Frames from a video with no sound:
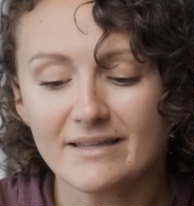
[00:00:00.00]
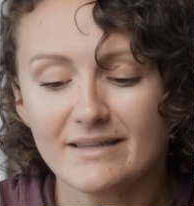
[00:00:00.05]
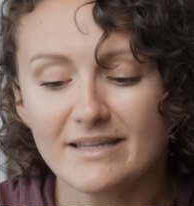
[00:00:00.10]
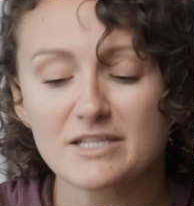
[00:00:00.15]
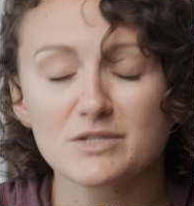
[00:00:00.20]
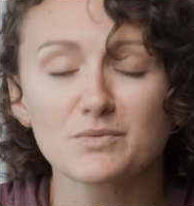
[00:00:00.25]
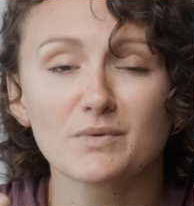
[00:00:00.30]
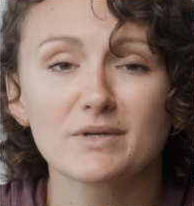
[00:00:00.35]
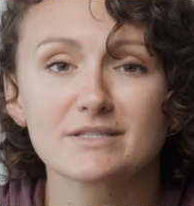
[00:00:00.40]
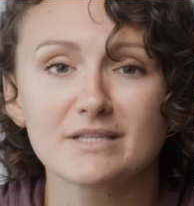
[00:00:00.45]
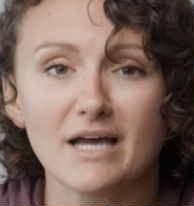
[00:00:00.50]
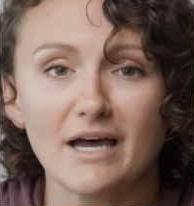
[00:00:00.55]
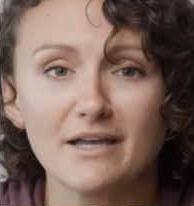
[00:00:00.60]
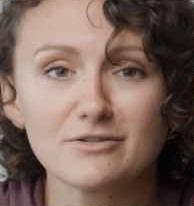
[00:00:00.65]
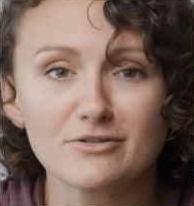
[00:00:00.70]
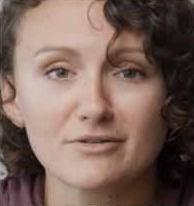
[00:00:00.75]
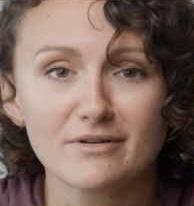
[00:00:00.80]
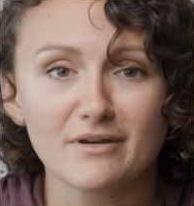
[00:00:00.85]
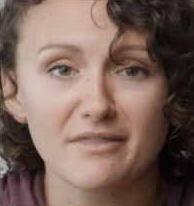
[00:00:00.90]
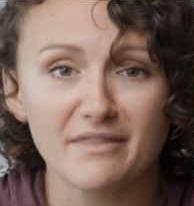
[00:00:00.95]
This one's
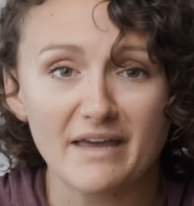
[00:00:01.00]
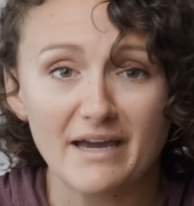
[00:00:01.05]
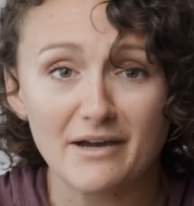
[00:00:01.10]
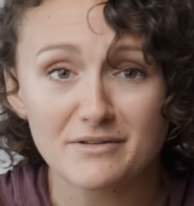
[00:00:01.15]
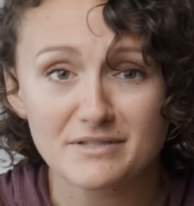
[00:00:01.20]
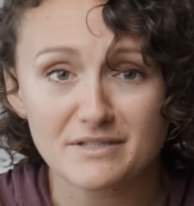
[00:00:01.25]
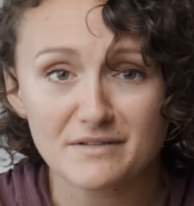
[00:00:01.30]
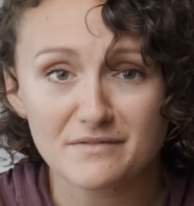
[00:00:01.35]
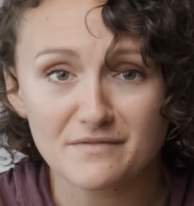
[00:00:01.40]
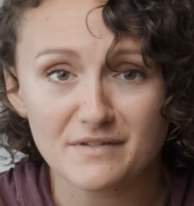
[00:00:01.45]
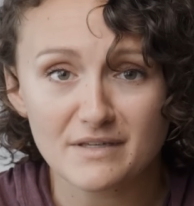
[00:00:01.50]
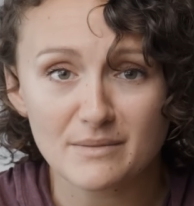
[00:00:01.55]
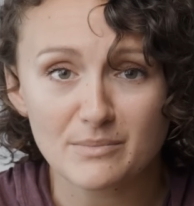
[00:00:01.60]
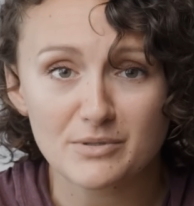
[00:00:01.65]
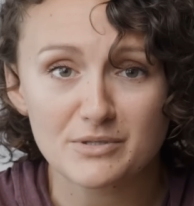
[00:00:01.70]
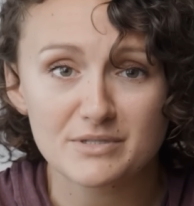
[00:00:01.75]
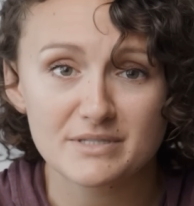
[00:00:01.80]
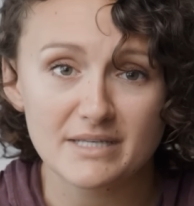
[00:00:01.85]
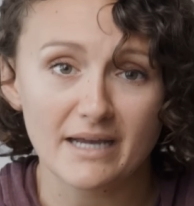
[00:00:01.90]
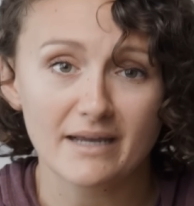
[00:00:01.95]
under 1,000 feet
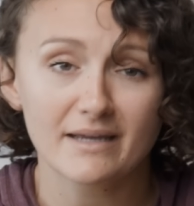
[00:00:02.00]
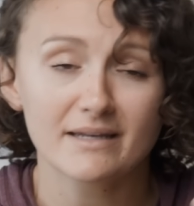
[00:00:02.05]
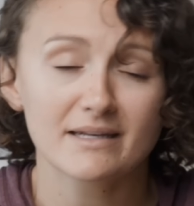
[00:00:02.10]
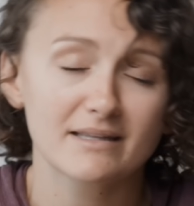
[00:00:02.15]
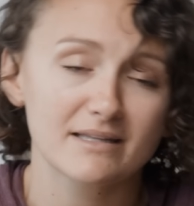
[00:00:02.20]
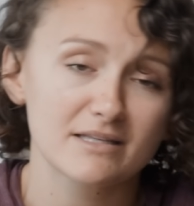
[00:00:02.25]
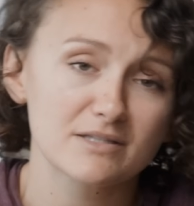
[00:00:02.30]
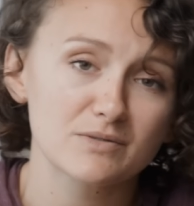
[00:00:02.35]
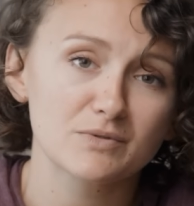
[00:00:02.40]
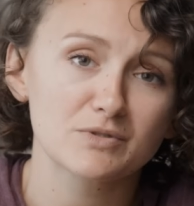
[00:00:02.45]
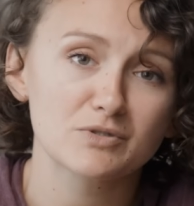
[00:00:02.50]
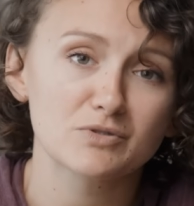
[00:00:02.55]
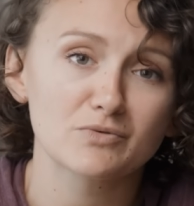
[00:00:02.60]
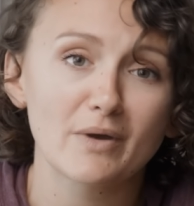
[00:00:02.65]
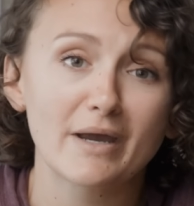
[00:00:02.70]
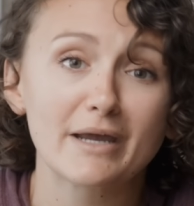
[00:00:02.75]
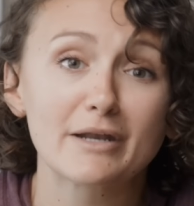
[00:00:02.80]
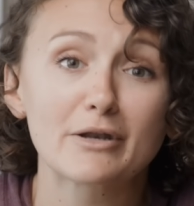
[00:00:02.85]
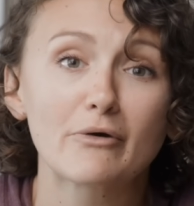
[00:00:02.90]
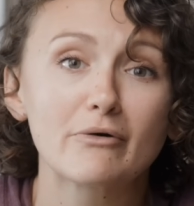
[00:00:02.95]
per second and this one's
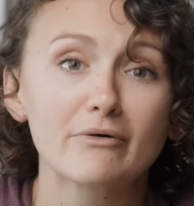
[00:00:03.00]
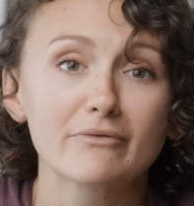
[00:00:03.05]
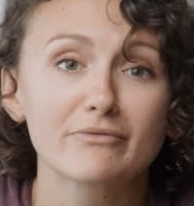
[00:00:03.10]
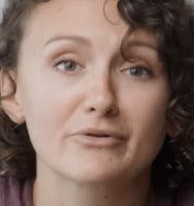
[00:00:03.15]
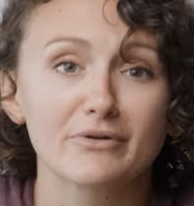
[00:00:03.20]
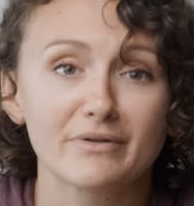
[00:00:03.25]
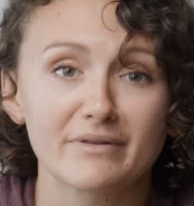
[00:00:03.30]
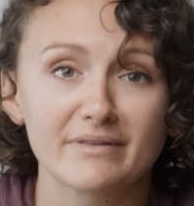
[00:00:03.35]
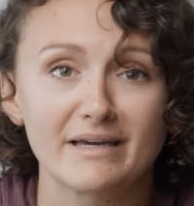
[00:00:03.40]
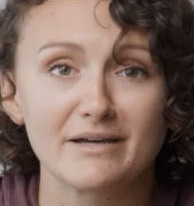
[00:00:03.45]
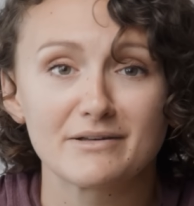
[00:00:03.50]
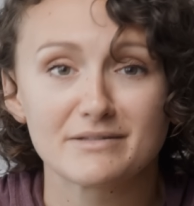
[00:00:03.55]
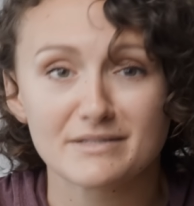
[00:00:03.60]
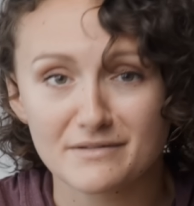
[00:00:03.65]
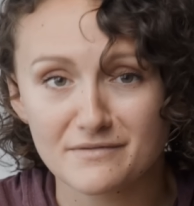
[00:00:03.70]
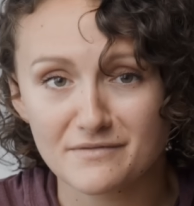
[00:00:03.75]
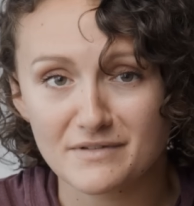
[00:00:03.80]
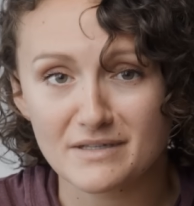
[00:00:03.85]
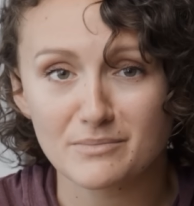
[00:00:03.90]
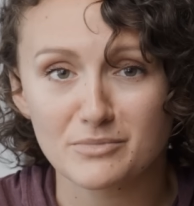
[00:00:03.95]
right over
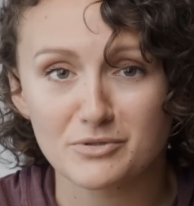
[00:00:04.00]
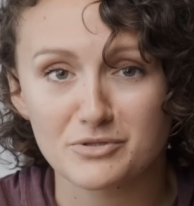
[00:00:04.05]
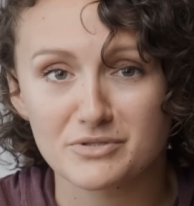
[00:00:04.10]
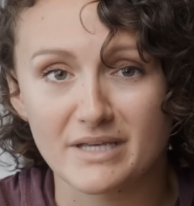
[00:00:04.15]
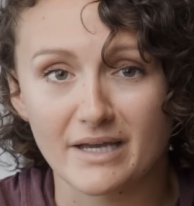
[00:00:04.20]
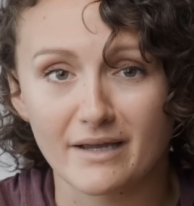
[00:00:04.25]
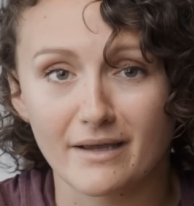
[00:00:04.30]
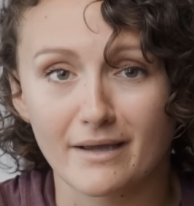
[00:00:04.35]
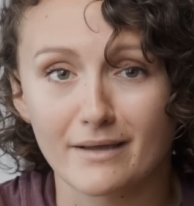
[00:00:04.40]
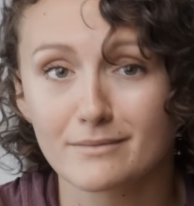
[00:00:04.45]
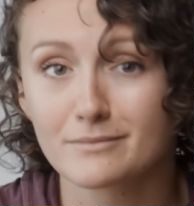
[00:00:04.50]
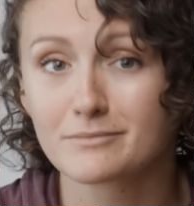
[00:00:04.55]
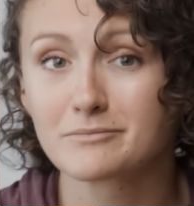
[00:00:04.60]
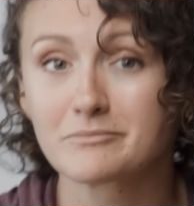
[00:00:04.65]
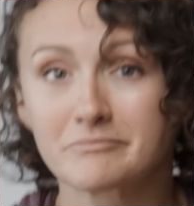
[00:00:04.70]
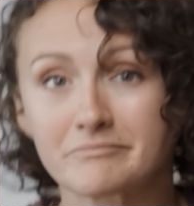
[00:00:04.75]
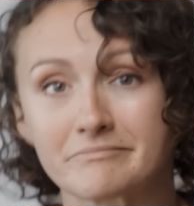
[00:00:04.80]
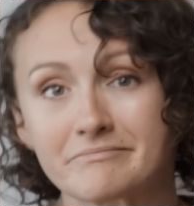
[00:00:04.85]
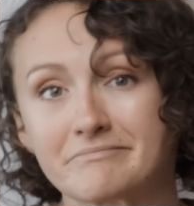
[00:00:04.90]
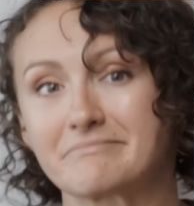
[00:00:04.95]
1,000 feet per second.
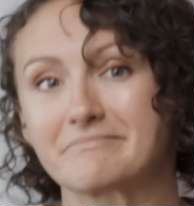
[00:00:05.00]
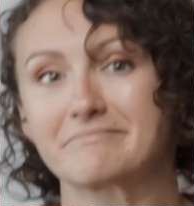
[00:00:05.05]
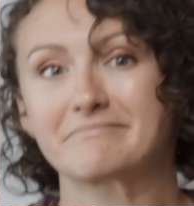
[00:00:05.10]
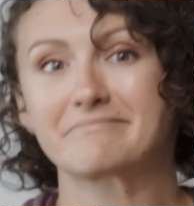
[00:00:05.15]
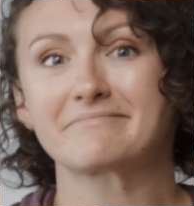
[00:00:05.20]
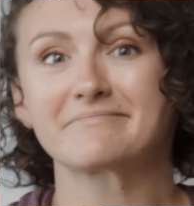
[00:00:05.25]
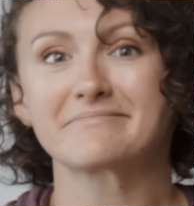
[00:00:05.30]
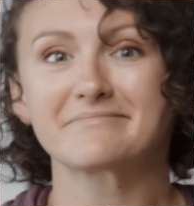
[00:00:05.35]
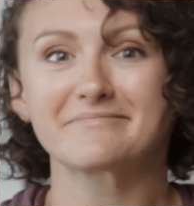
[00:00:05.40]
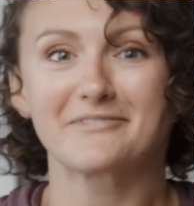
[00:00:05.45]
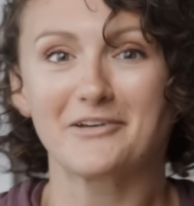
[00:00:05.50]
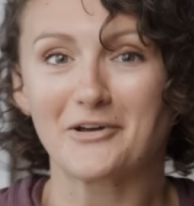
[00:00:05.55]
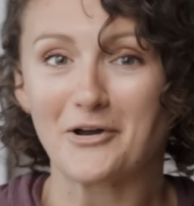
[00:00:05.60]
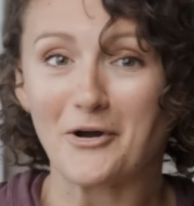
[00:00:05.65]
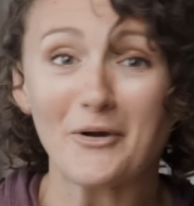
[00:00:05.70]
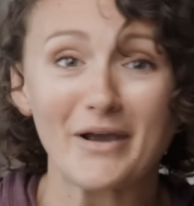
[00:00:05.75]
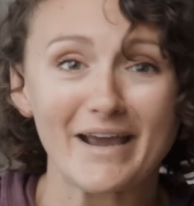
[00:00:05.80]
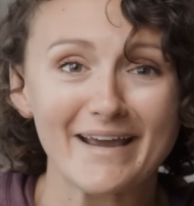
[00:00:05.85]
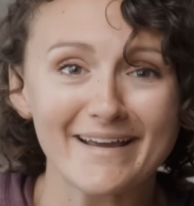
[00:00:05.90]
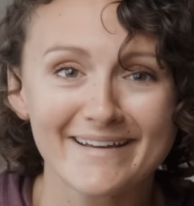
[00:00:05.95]

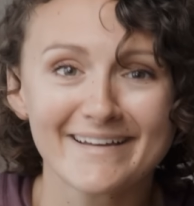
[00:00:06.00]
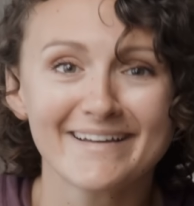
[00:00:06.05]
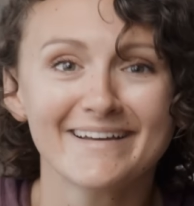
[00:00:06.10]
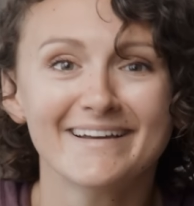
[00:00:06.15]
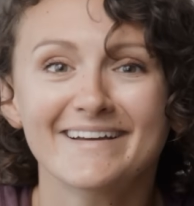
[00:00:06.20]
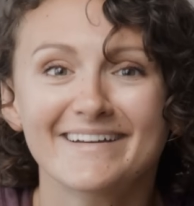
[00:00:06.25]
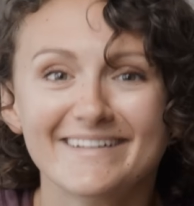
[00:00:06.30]
Okay,